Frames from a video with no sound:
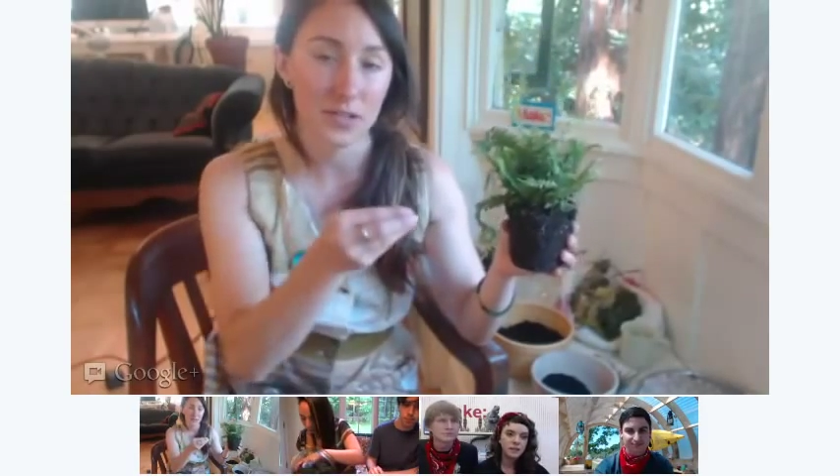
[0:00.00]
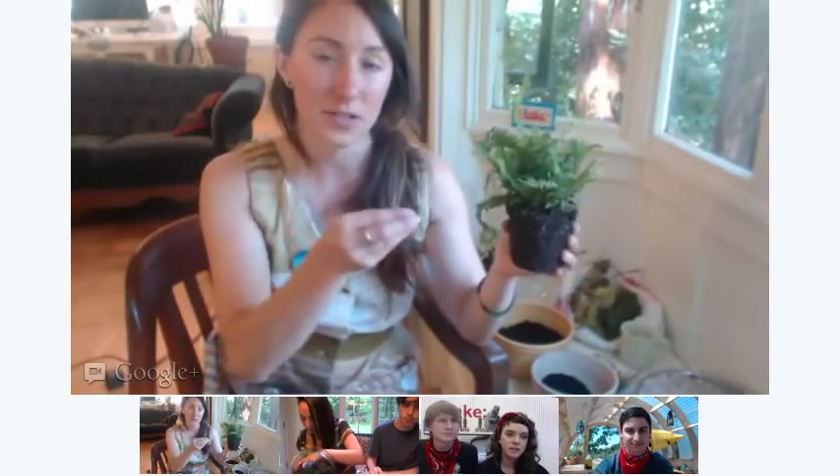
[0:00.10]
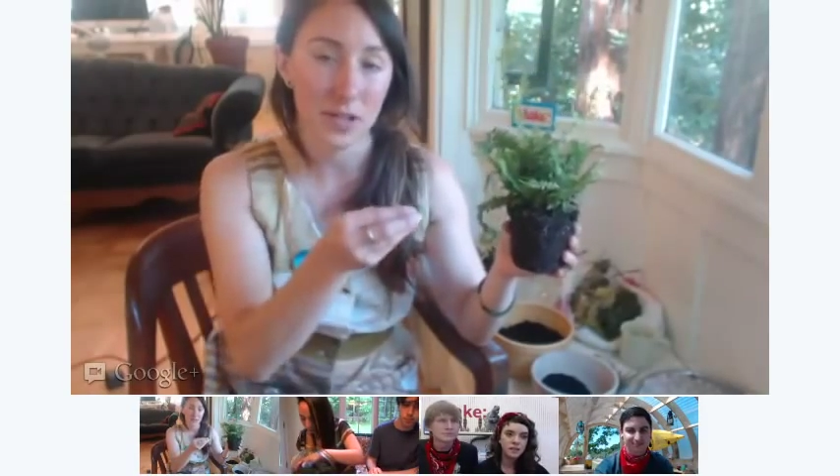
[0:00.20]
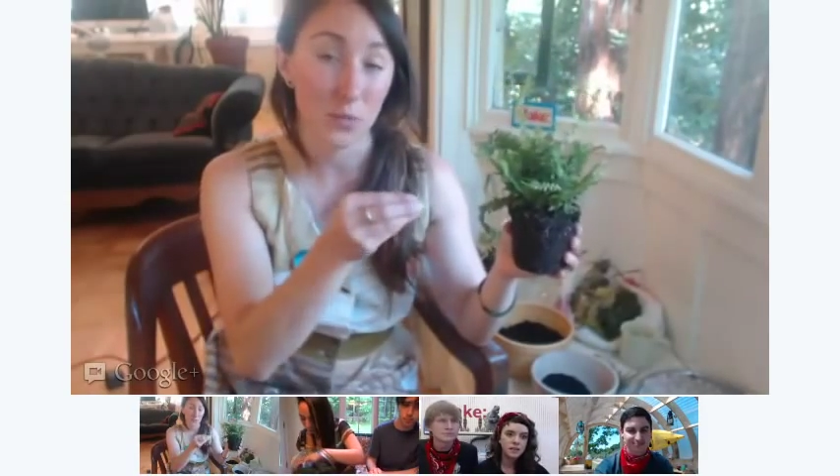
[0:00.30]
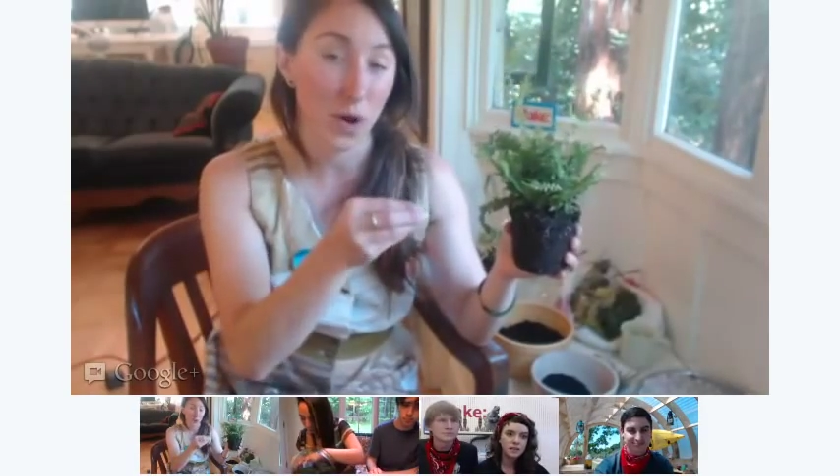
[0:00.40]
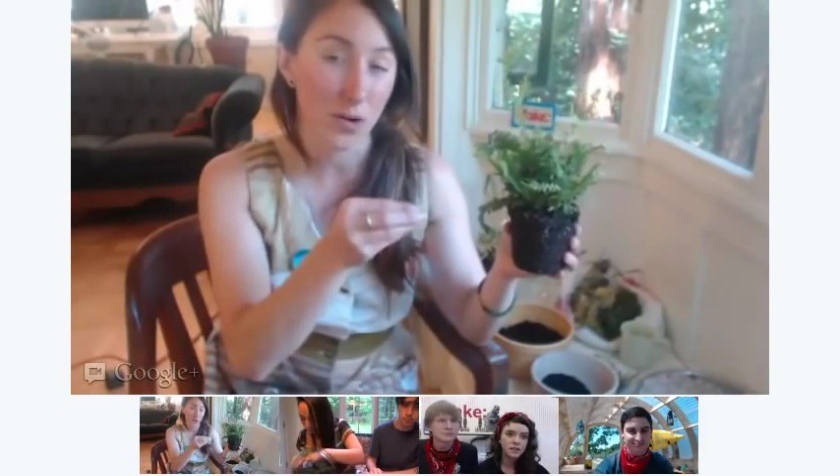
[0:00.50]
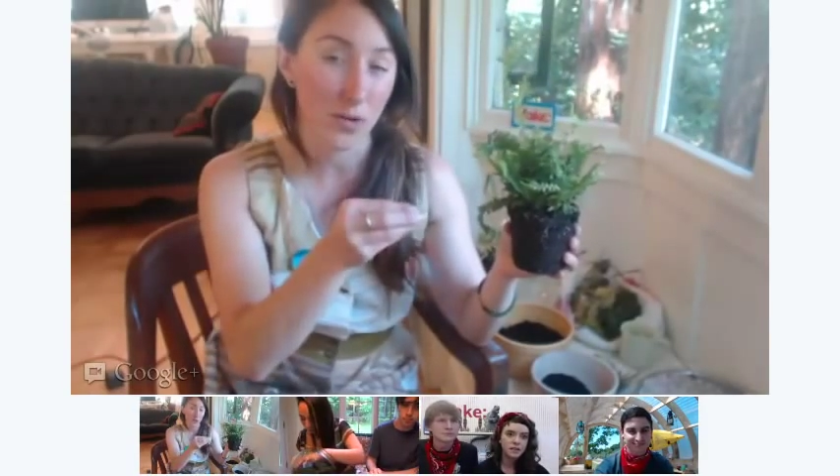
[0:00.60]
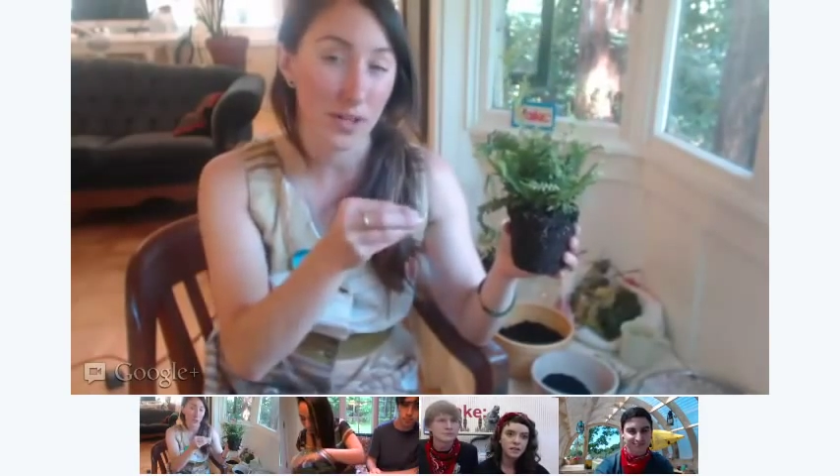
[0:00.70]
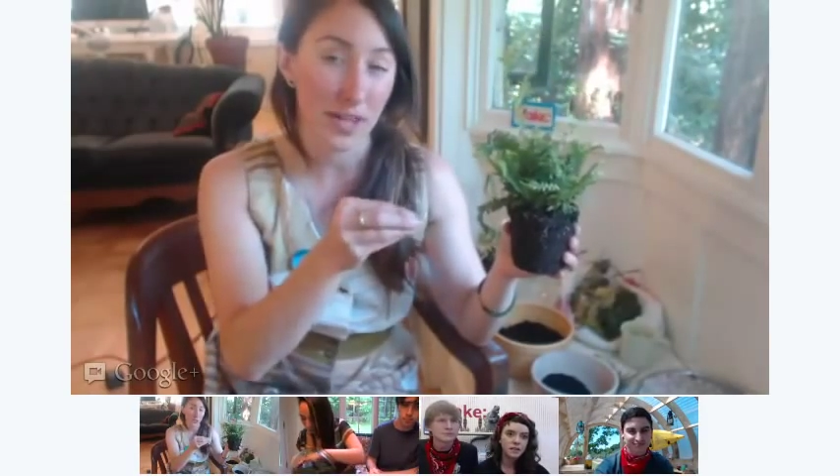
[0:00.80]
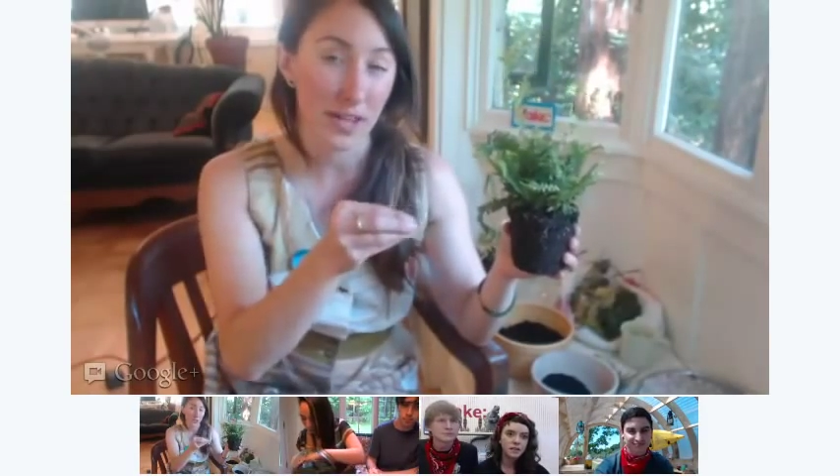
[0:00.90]
just a
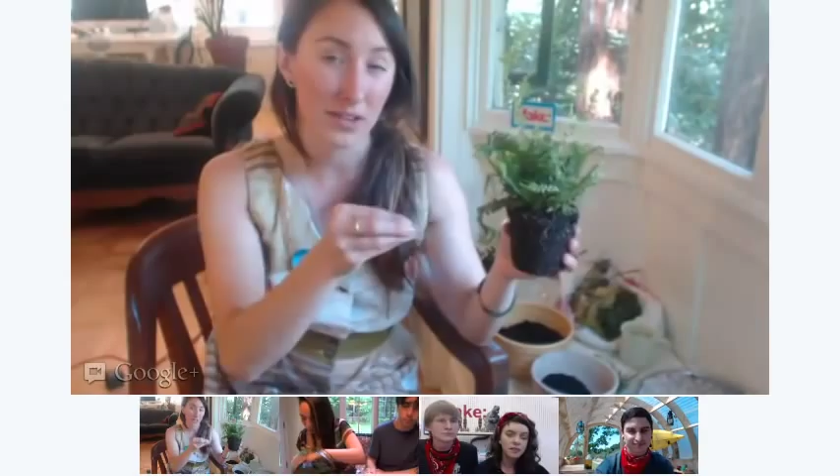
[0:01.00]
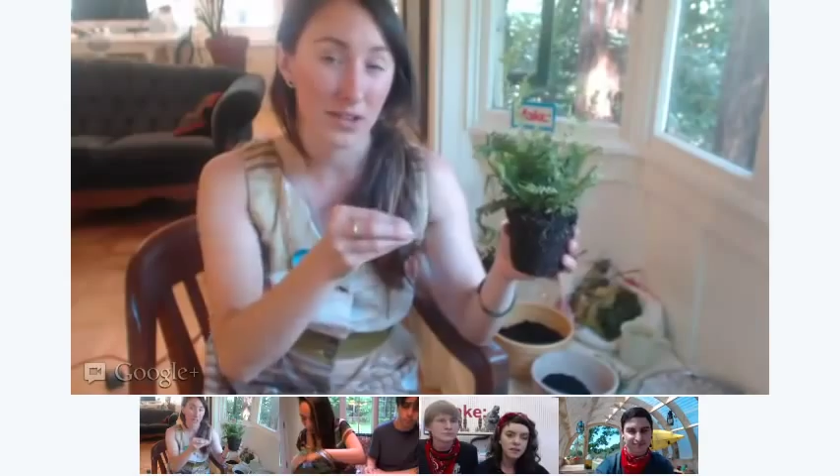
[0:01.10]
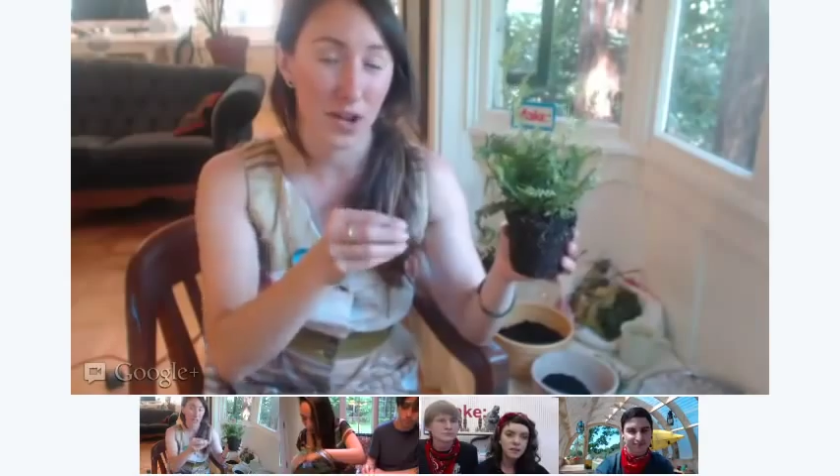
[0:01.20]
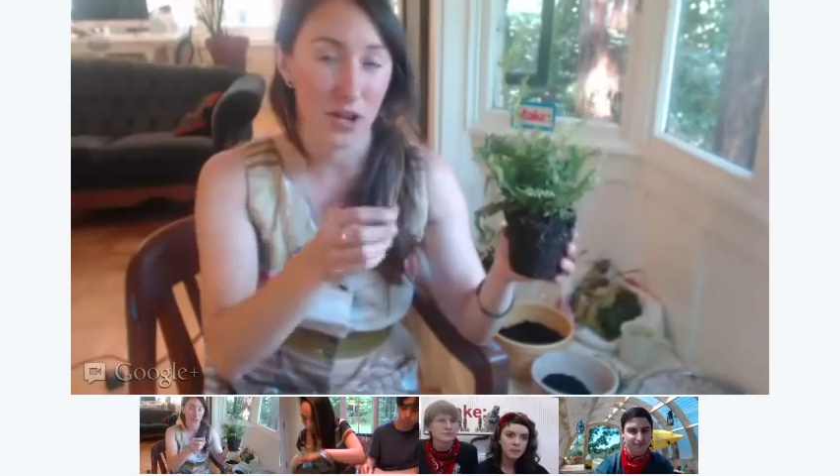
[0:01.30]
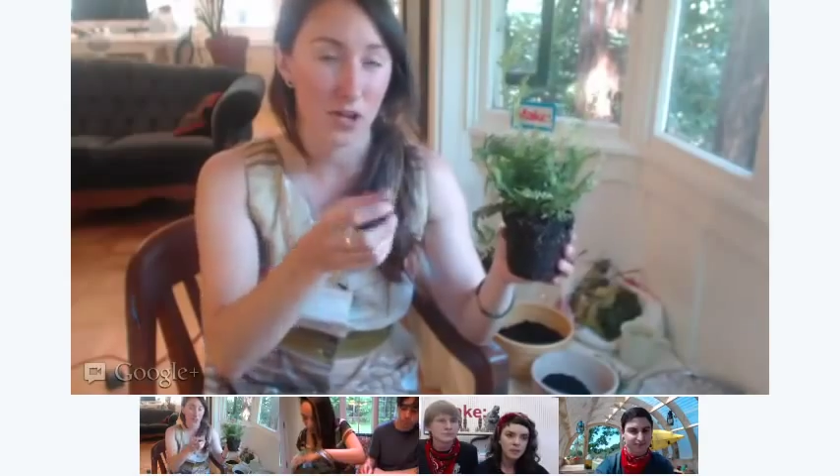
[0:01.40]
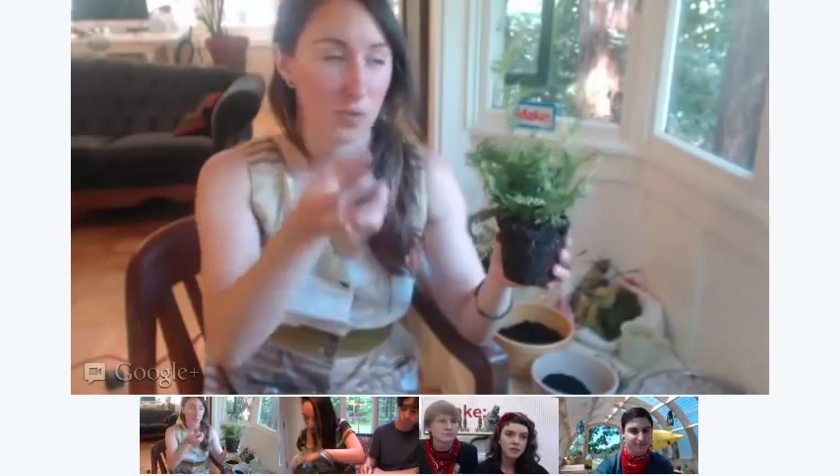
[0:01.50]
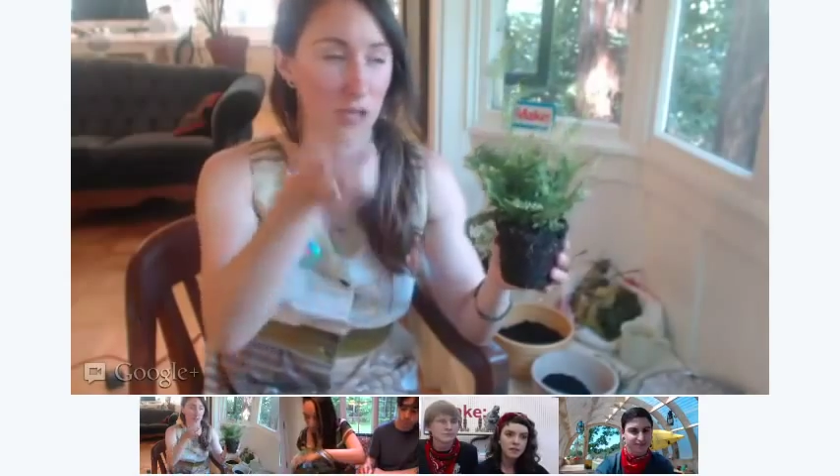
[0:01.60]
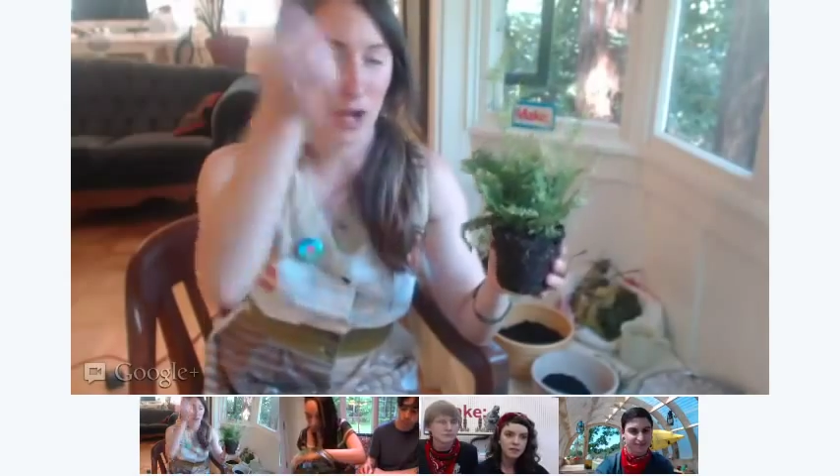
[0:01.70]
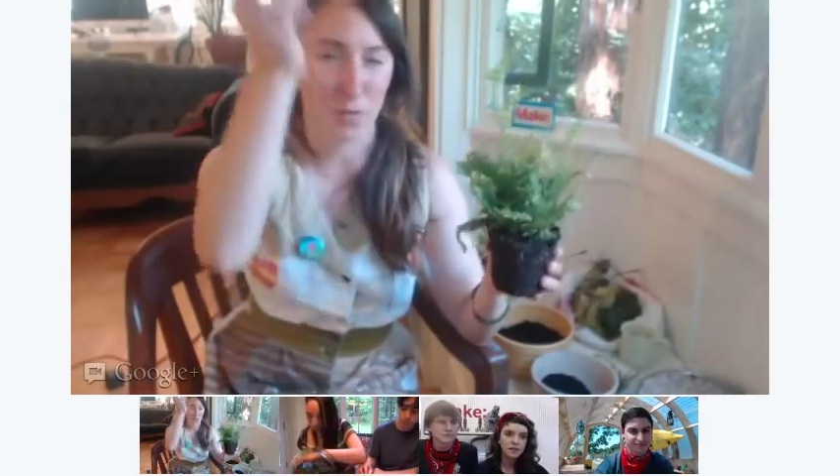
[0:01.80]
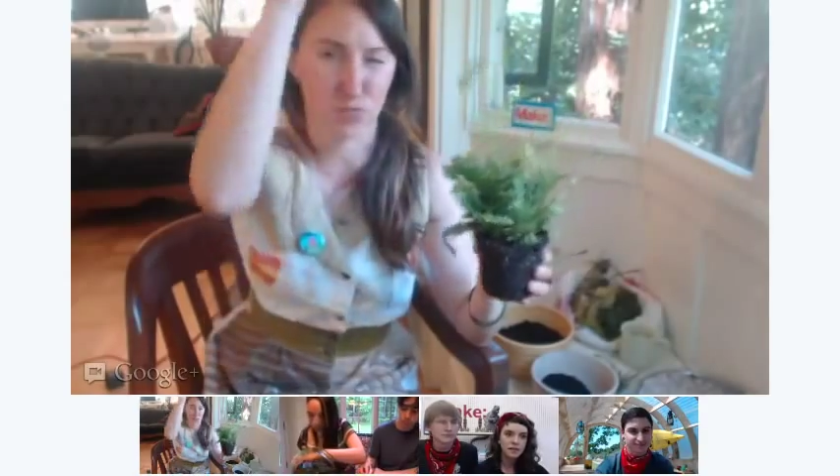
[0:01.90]
watering can. You're not going to be
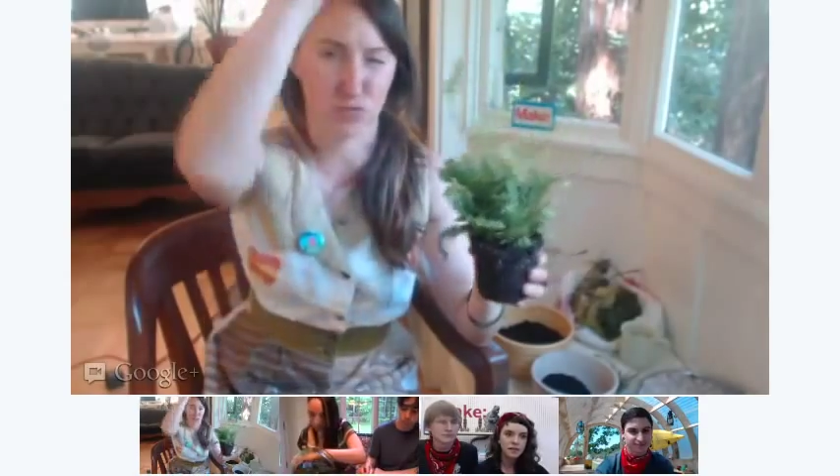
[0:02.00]
like,